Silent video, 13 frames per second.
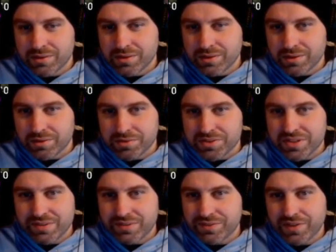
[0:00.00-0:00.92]

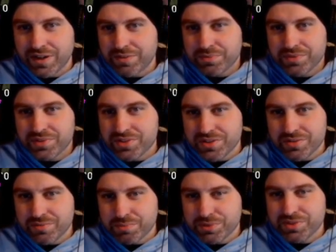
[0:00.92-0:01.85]
75%
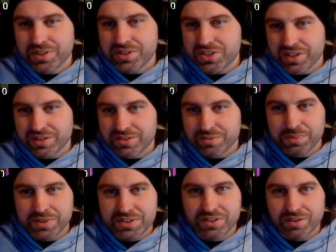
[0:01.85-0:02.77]
chance of
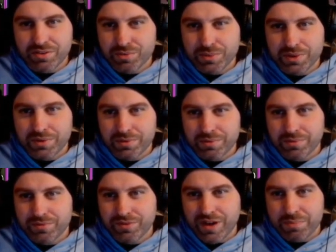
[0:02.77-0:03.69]
placing
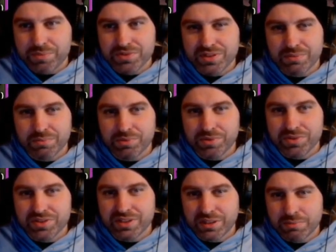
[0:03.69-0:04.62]
5%
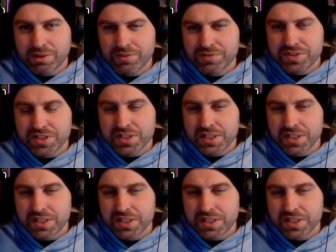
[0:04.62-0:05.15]
poison debuffs.